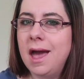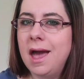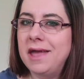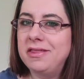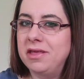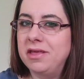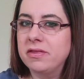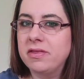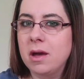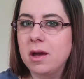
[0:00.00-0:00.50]

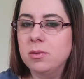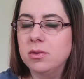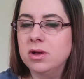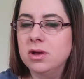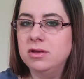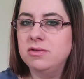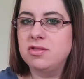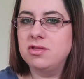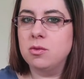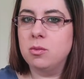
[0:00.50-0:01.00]
I think that
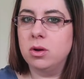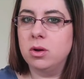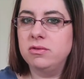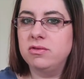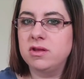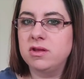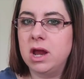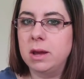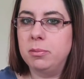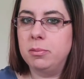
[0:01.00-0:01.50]
was the
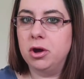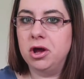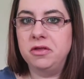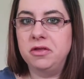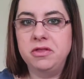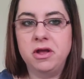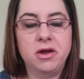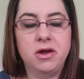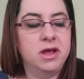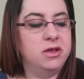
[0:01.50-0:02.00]
ones that I put
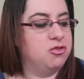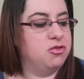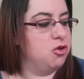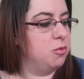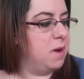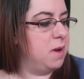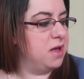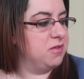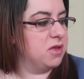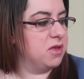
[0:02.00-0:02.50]
in their
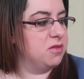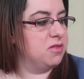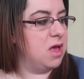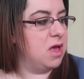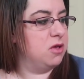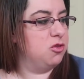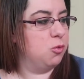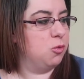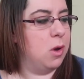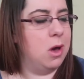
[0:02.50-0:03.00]
Easter baskets
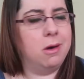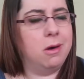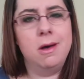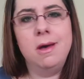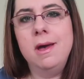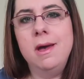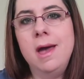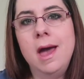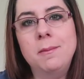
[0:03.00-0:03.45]
as well.